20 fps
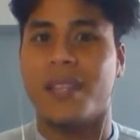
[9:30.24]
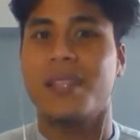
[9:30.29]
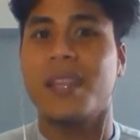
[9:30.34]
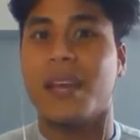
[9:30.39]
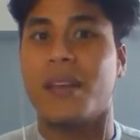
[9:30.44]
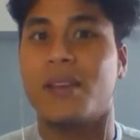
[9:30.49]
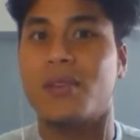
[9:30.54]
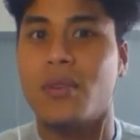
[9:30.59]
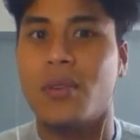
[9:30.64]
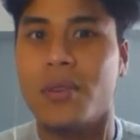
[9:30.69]

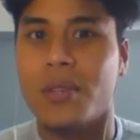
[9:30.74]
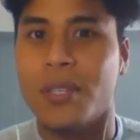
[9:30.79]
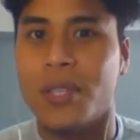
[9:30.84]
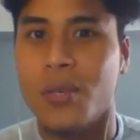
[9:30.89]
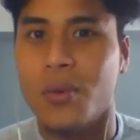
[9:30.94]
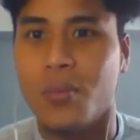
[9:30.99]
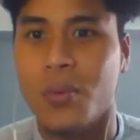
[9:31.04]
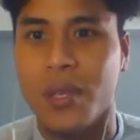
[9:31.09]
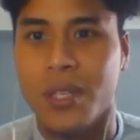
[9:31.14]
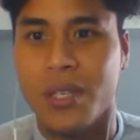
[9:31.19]

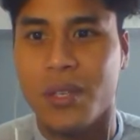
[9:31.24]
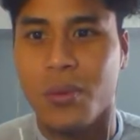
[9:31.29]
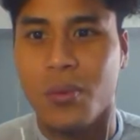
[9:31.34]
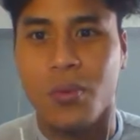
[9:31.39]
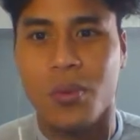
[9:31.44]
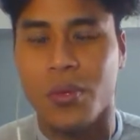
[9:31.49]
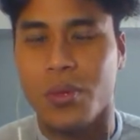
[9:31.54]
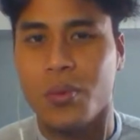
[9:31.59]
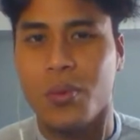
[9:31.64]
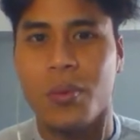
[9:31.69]
technology which
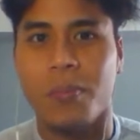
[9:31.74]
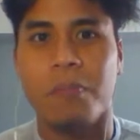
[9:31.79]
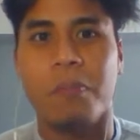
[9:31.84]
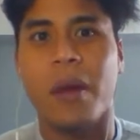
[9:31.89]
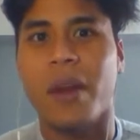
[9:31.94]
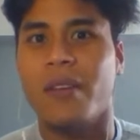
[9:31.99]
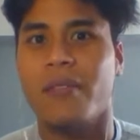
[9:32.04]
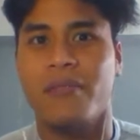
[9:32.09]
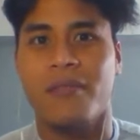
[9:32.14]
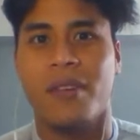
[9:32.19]
will
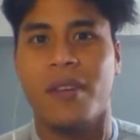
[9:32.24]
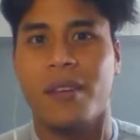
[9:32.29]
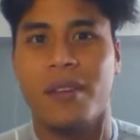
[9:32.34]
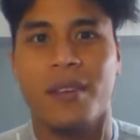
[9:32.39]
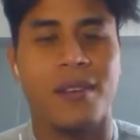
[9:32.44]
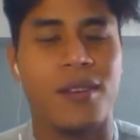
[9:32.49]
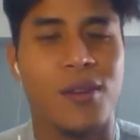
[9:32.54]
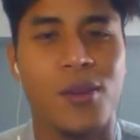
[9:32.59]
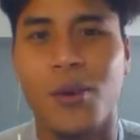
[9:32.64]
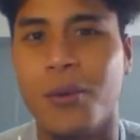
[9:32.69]
benefit
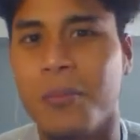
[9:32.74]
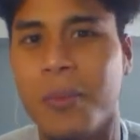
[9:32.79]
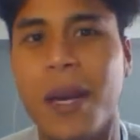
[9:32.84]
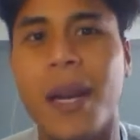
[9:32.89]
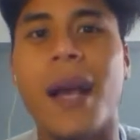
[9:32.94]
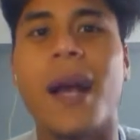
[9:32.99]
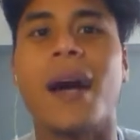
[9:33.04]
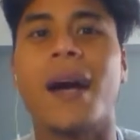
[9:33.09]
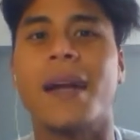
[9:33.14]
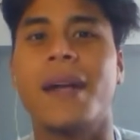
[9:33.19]

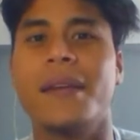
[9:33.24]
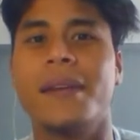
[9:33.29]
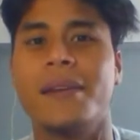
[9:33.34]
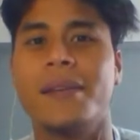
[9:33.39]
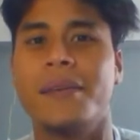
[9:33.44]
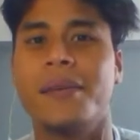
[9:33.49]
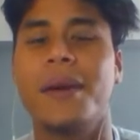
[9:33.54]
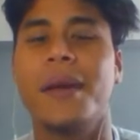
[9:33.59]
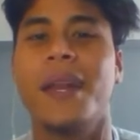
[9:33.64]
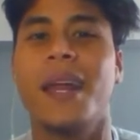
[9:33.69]
humankind,
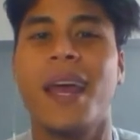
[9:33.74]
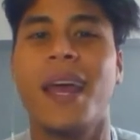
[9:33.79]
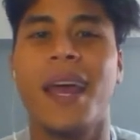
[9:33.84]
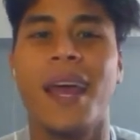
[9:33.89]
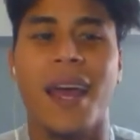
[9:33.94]
right?